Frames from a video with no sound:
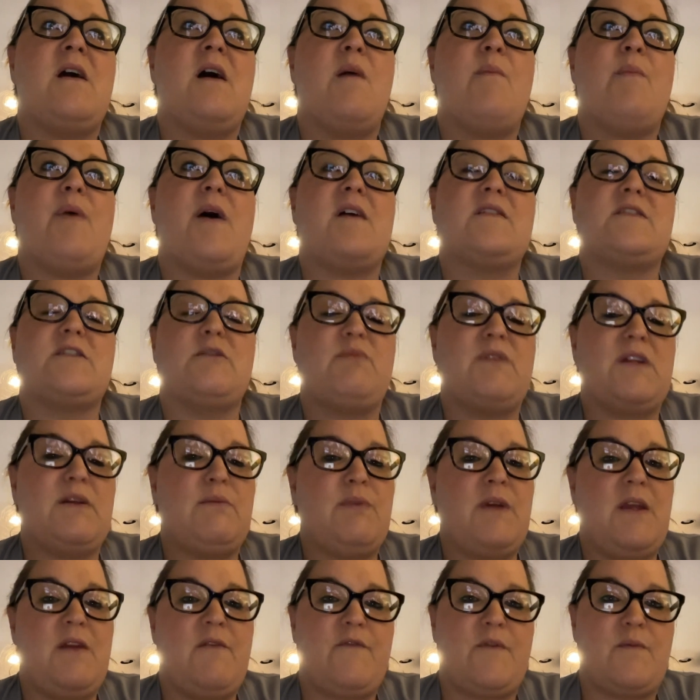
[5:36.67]
possibly
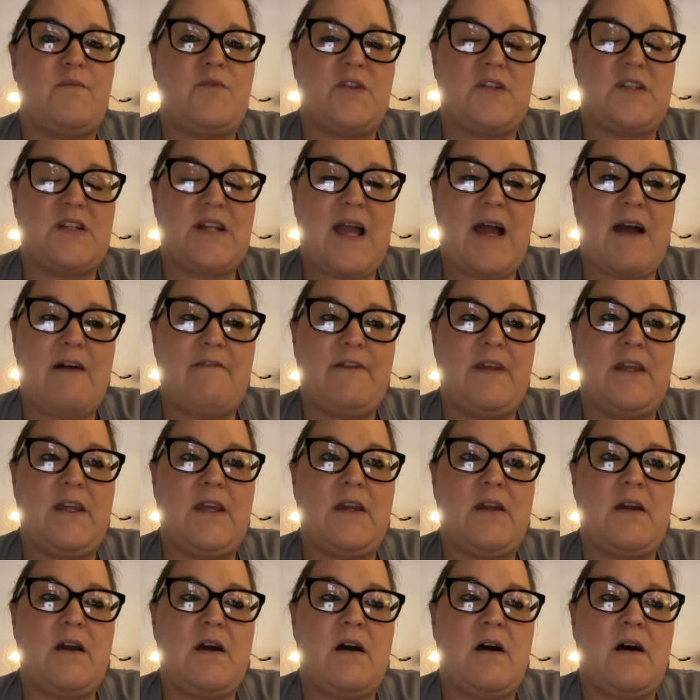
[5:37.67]
be from just
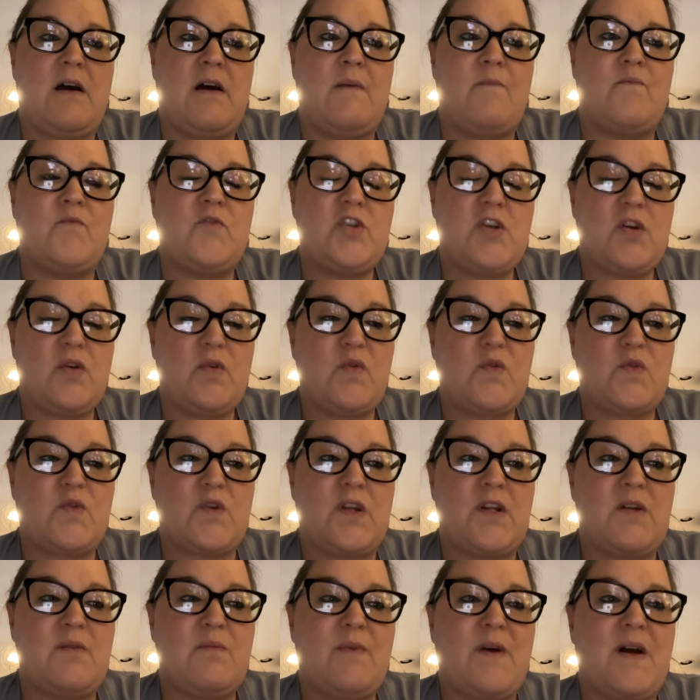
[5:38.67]
having
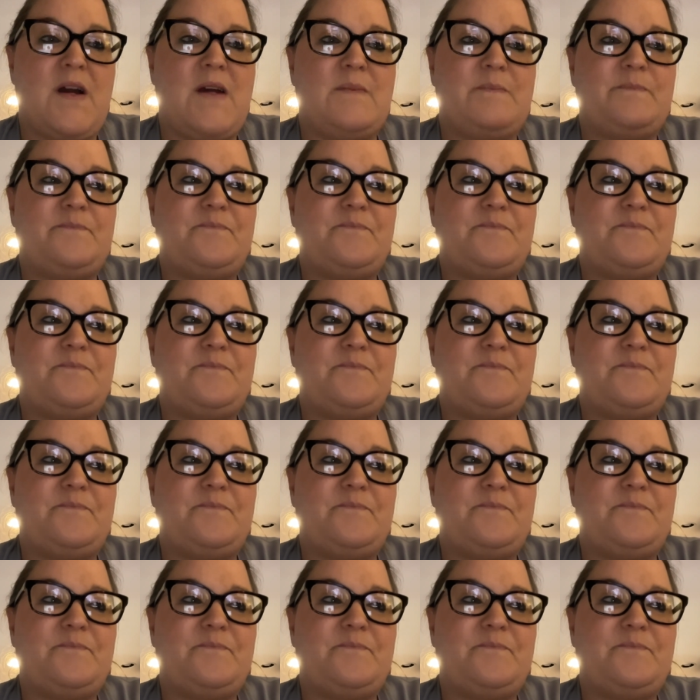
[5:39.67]
children, but